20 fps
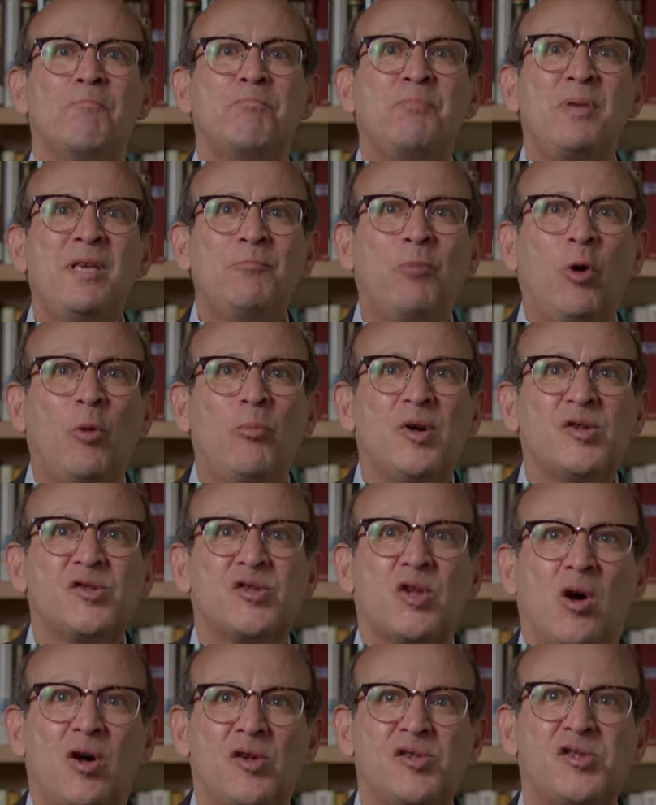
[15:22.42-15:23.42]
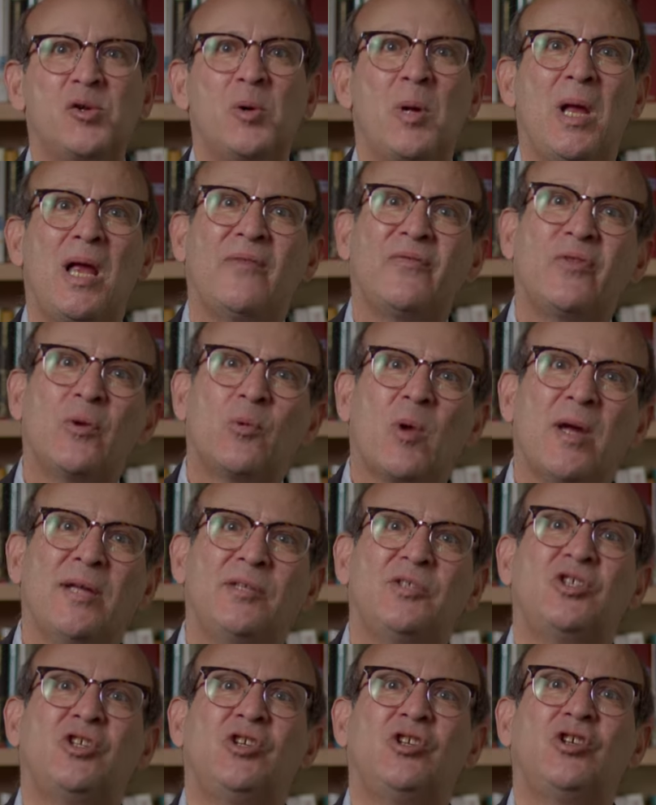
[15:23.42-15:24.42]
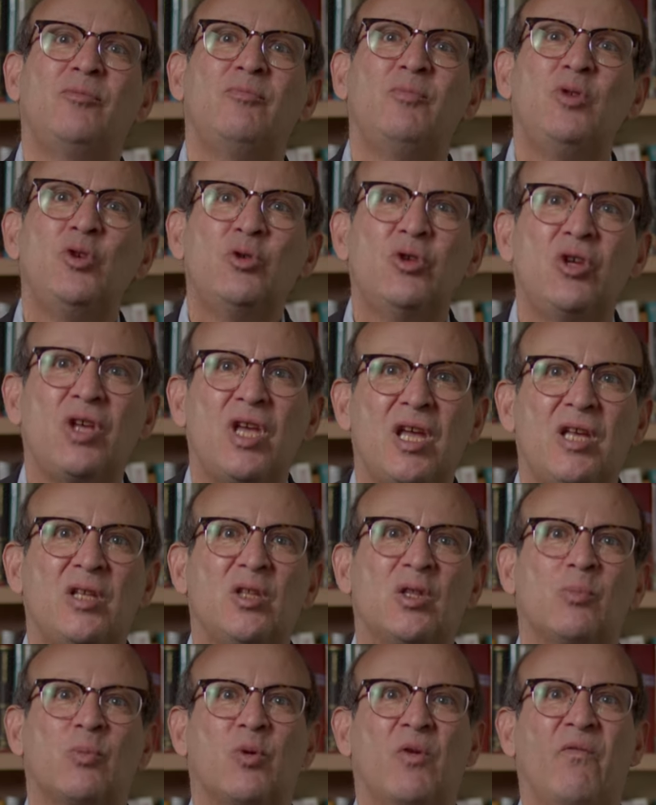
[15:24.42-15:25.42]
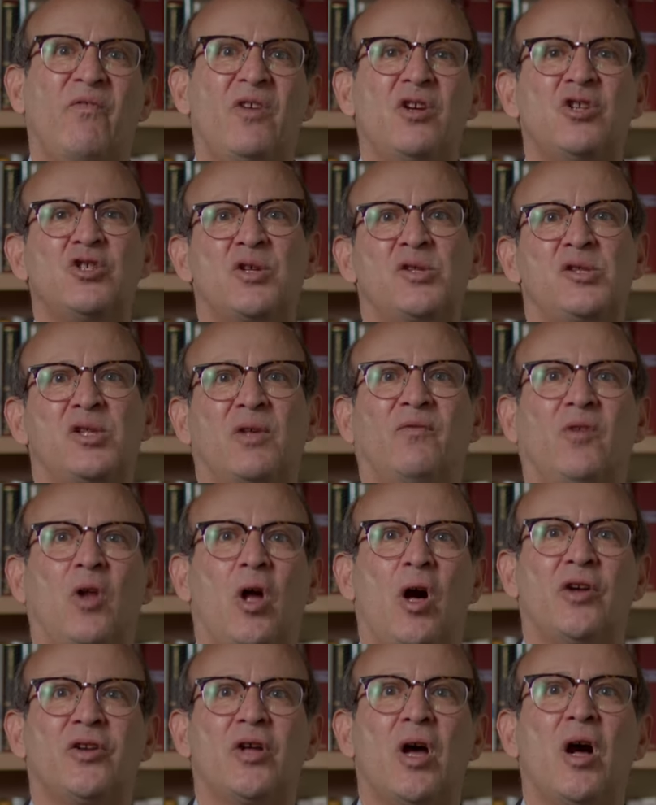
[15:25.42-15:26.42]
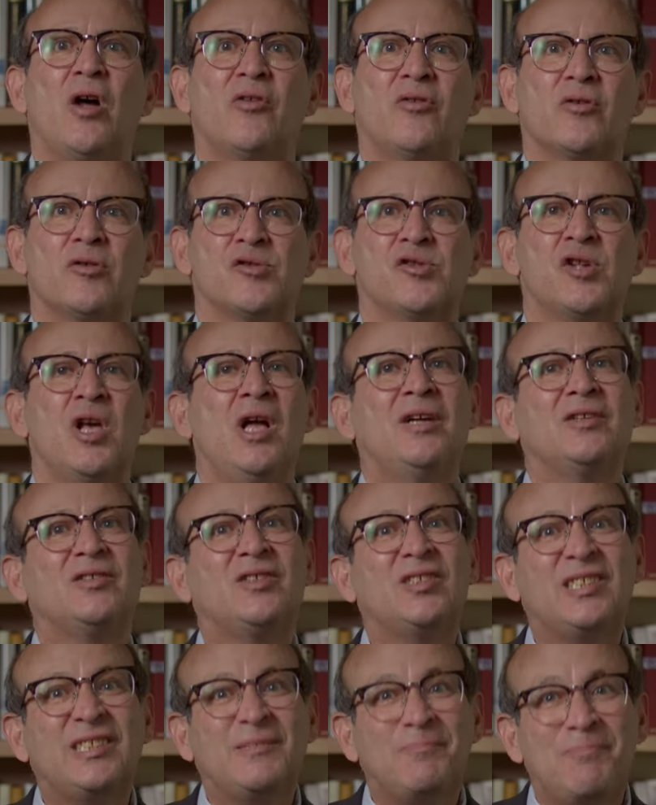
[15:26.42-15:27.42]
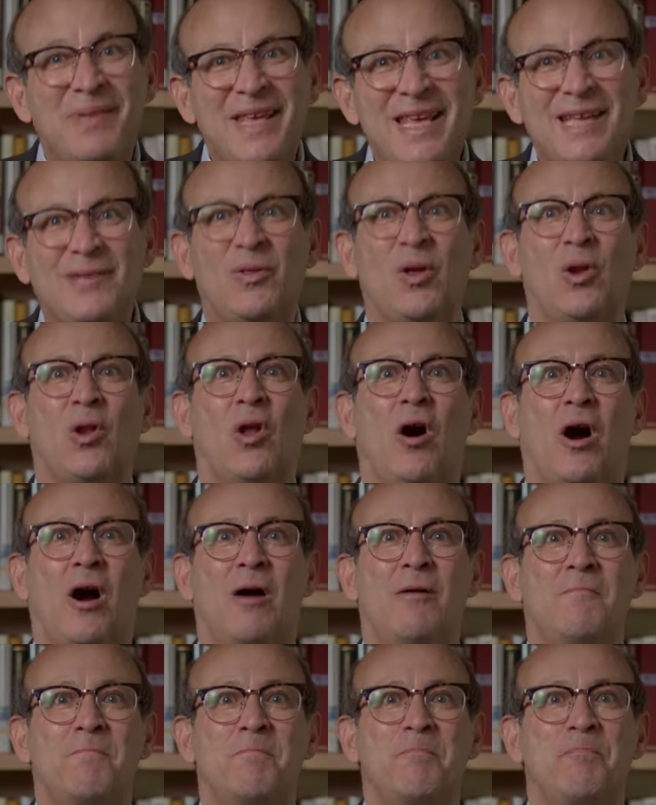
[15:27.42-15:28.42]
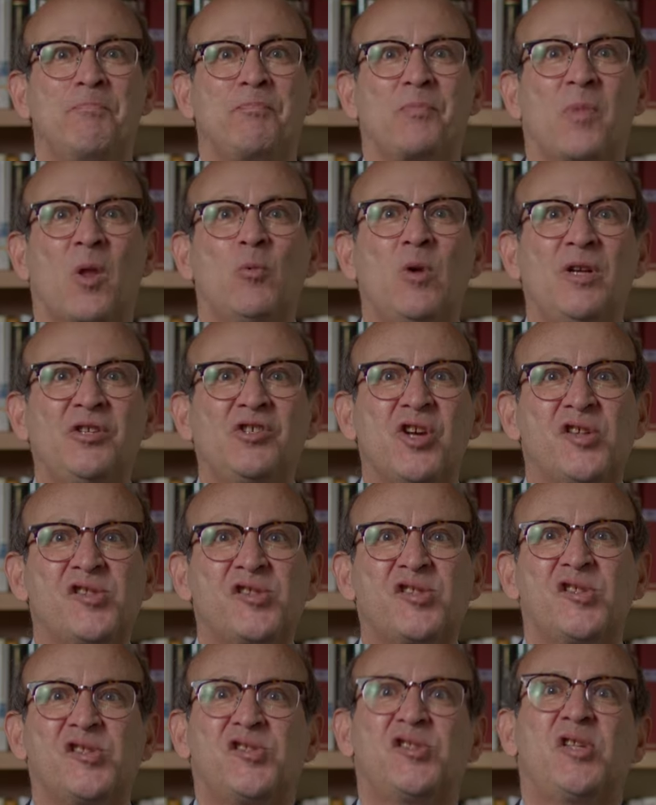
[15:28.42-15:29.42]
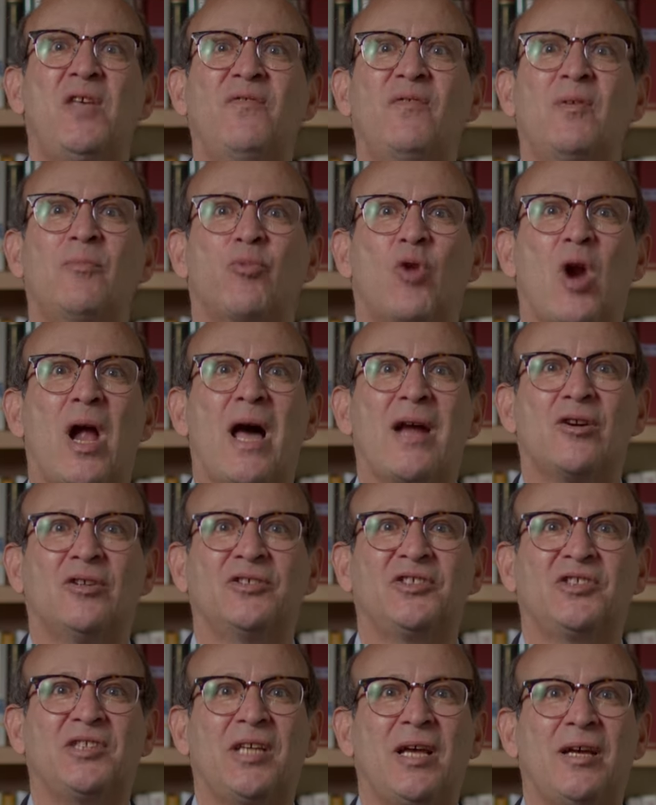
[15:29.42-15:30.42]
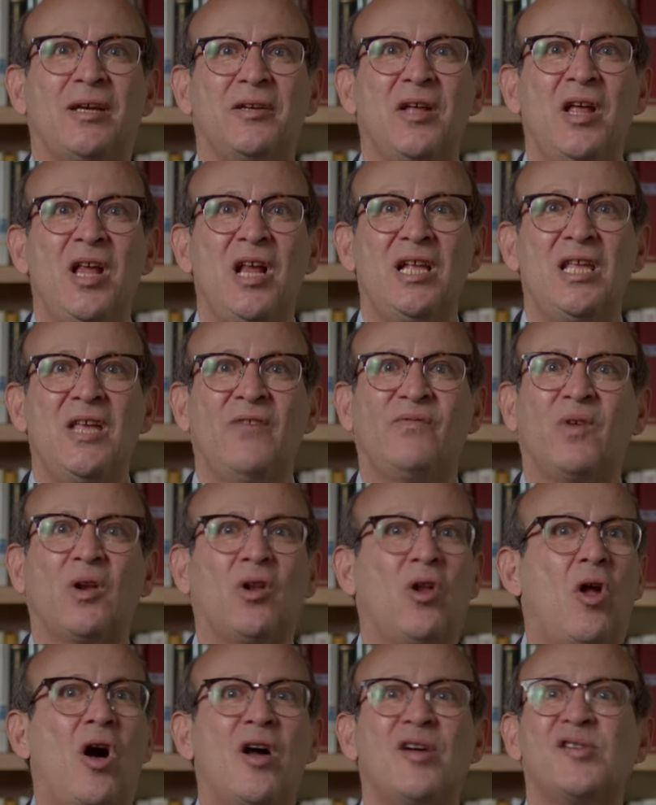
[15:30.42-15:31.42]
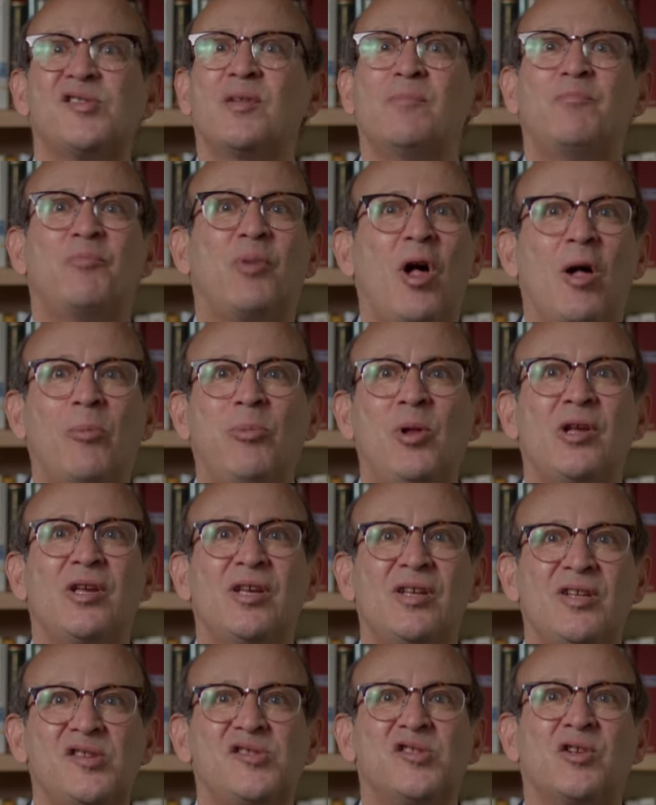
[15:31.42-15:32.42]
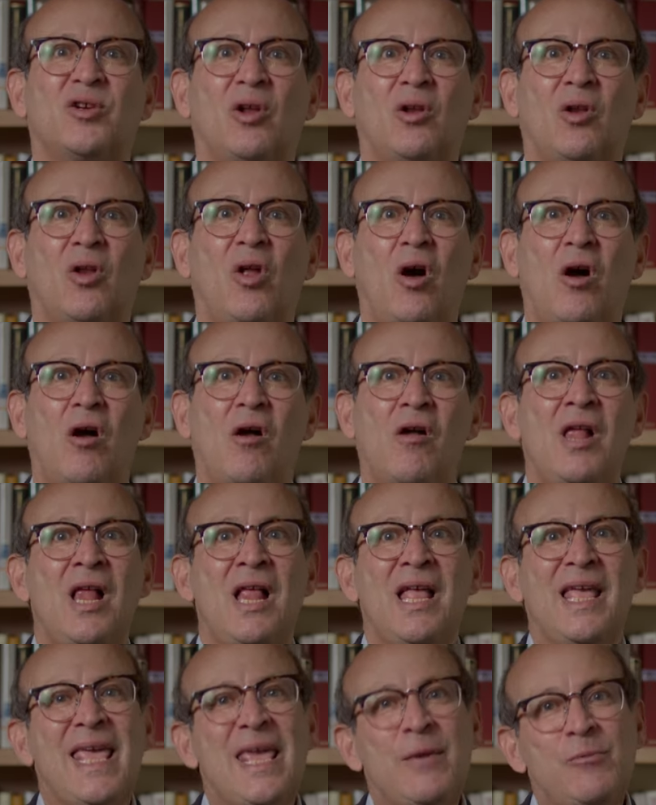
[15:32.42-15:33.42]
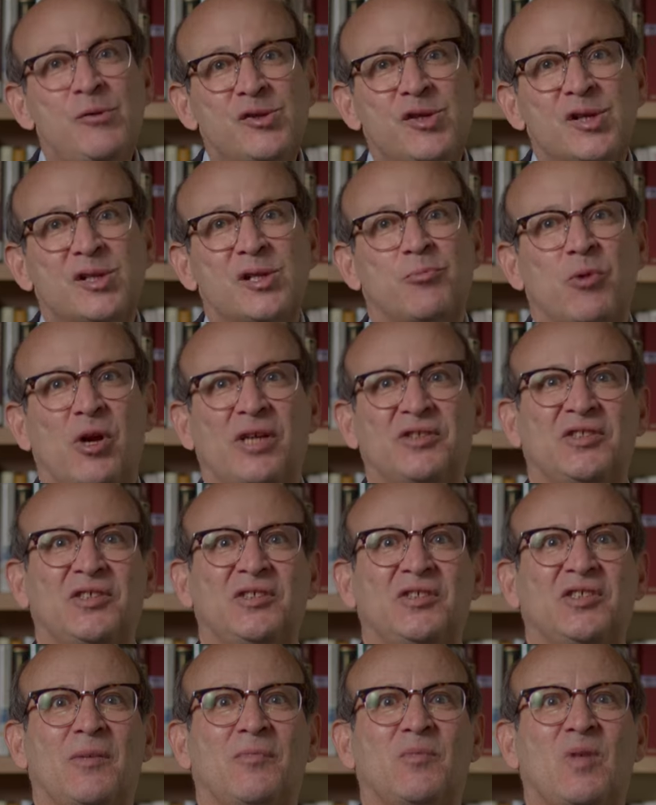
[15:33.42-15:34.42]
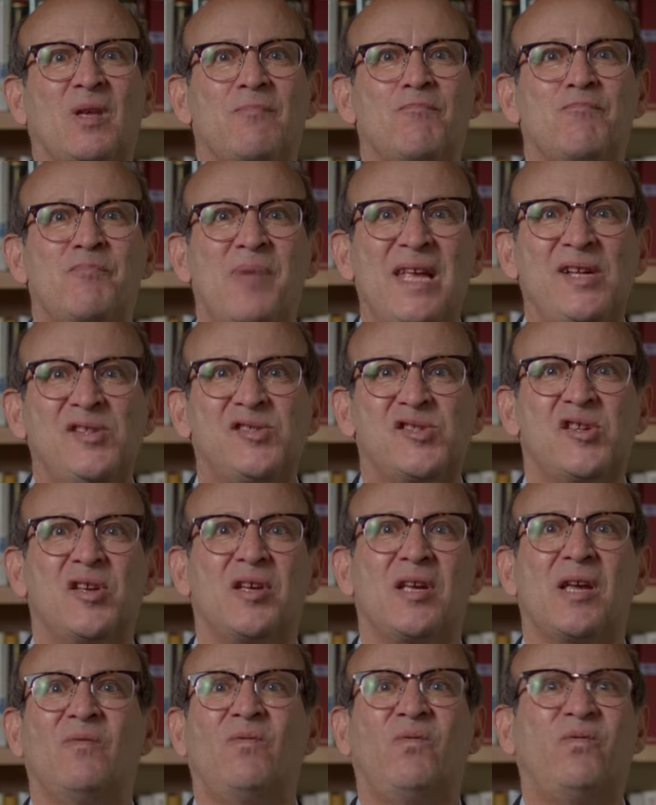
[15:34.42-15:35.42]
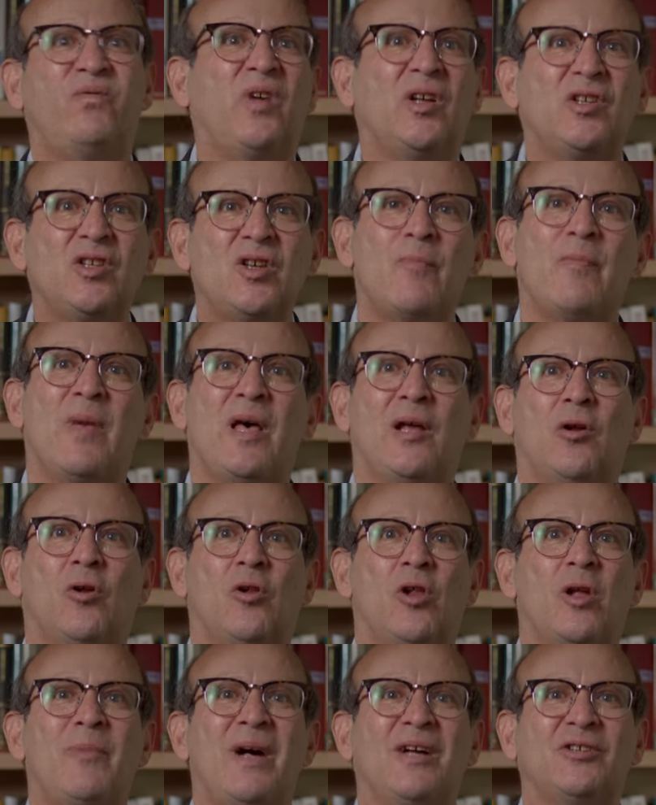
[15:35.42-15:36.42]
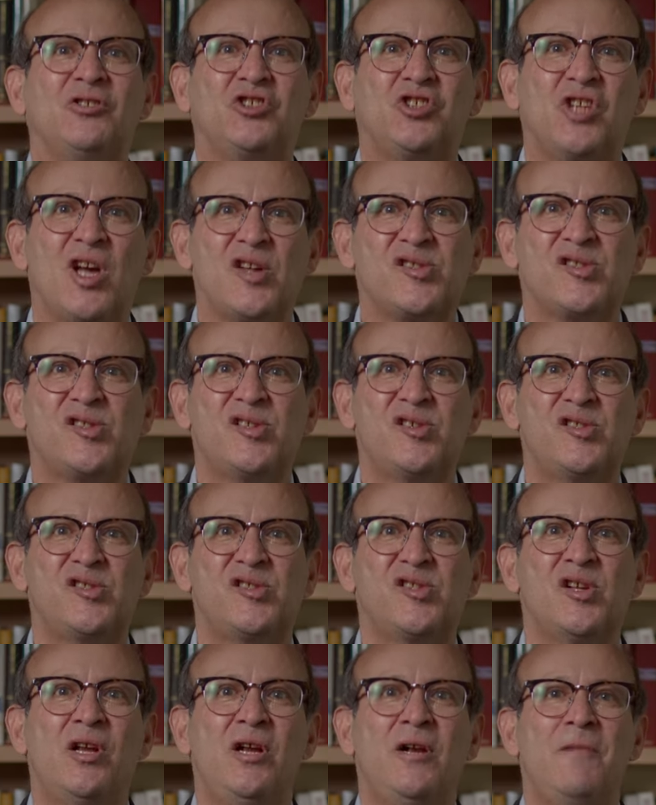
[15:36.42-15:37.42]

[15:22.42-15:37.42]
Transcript: People must also have the right to communicate the provisions of law to others, to speak the law. When Justice Stephen Breyer said, if a law isn't public, it isn't a law, he was expressing something basic and fundamental about justice